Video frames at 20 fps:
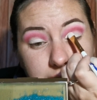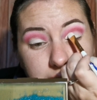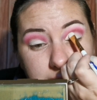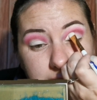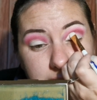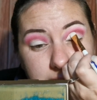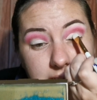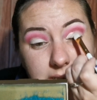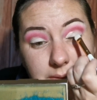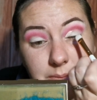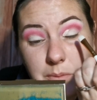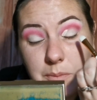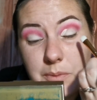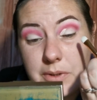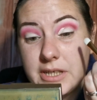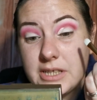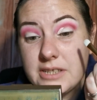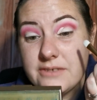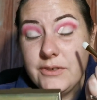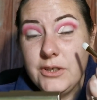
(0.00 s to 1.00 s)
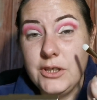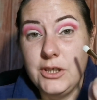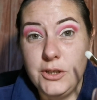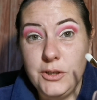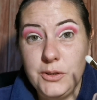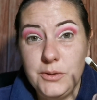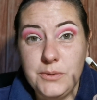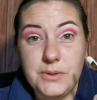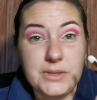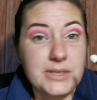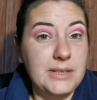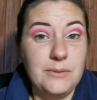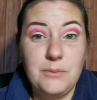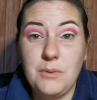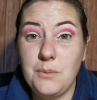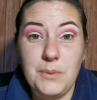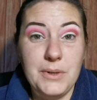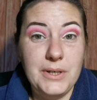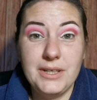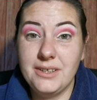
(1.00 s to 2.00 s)
See what works for you, see
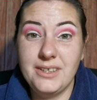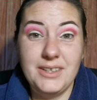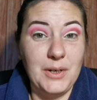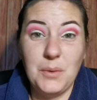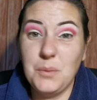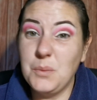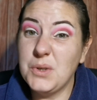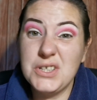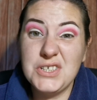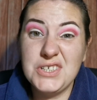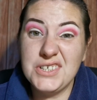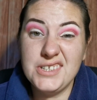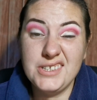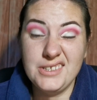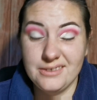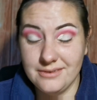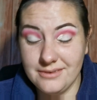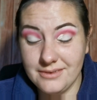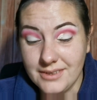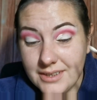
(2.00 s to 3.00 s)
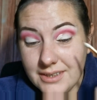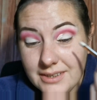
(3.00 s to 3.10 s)
what what doesn't.